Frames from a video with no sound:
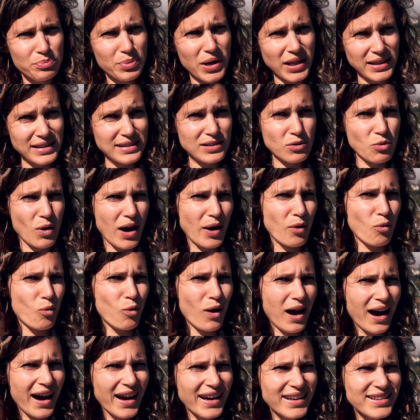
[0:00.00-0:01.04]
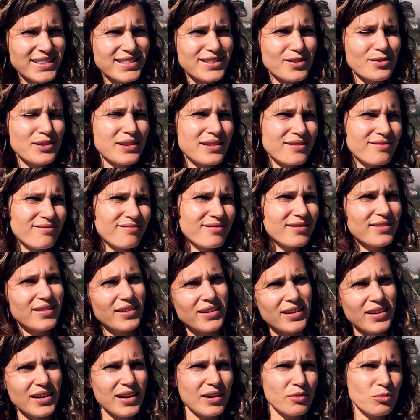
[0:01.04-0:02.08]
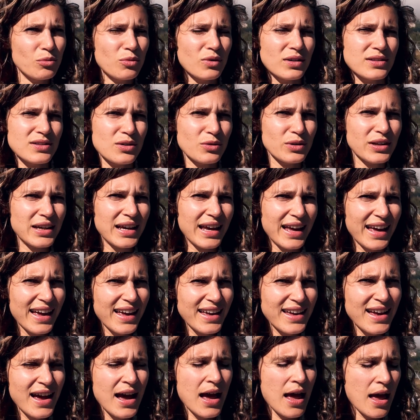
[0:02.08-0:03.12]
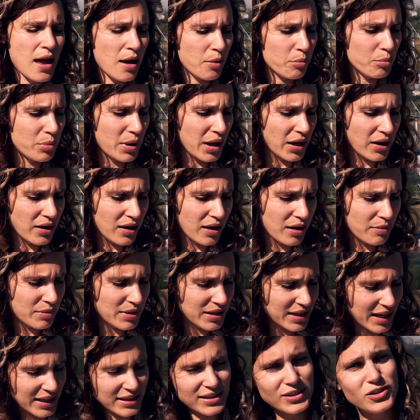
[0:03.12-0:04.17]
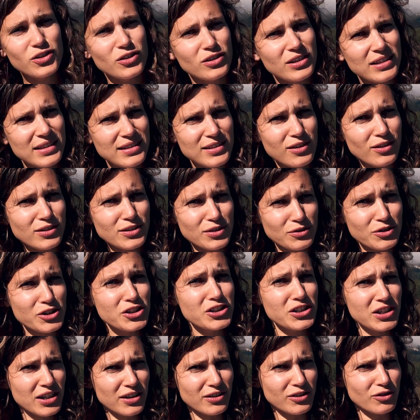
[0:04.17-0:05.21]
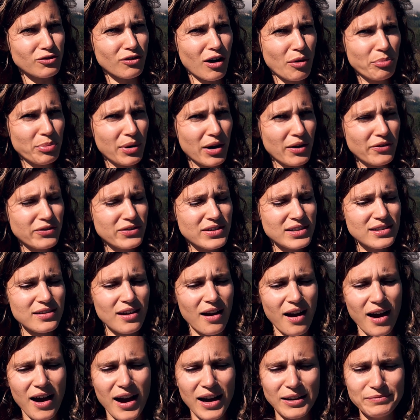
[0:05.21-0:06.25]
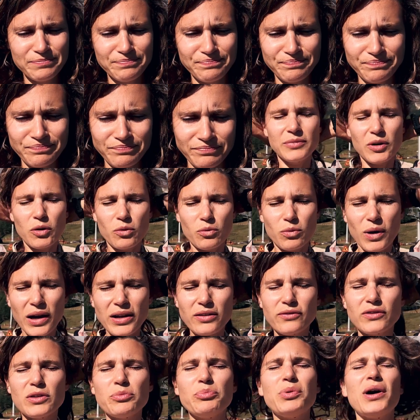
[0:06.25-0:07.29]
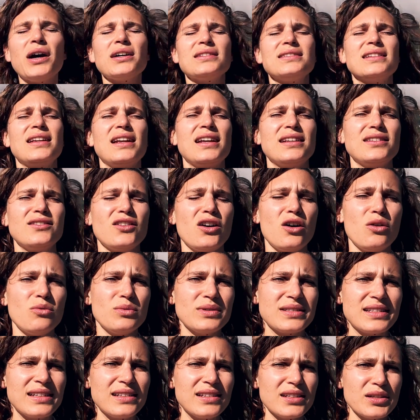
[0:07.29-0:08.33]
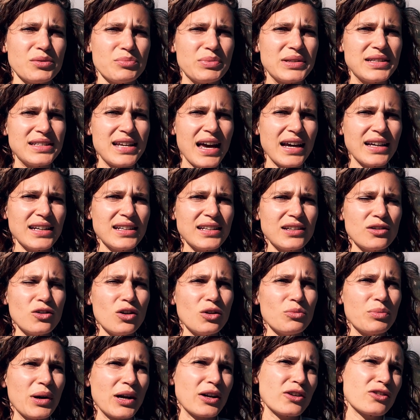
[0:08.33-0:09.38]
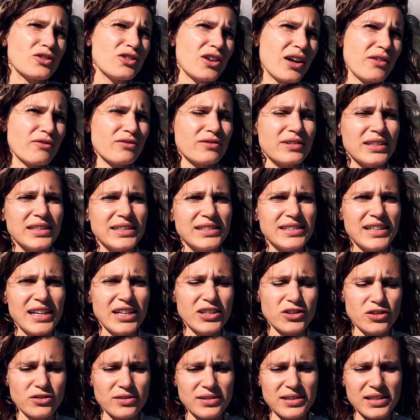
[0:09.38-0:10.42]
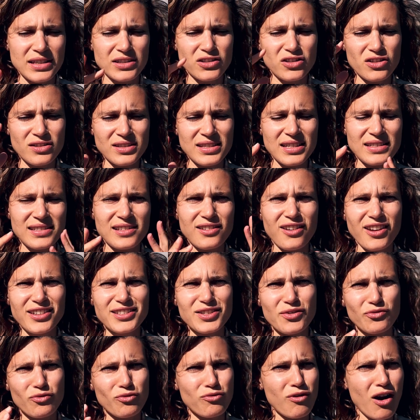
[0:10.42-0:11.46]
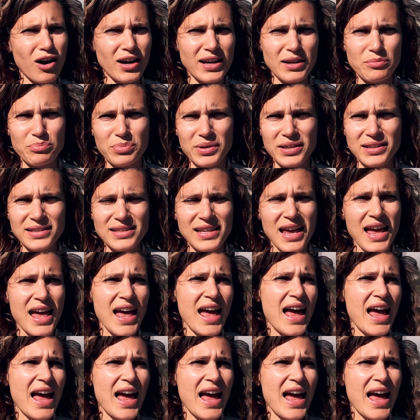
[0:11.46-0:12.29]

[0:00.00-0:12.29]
path is quite wide, so it was okay, but next to you there's also sheer drop-offs. One of the parts that I thought was a little bit technical but not really dangerous, it's just there's lots of rocky bits,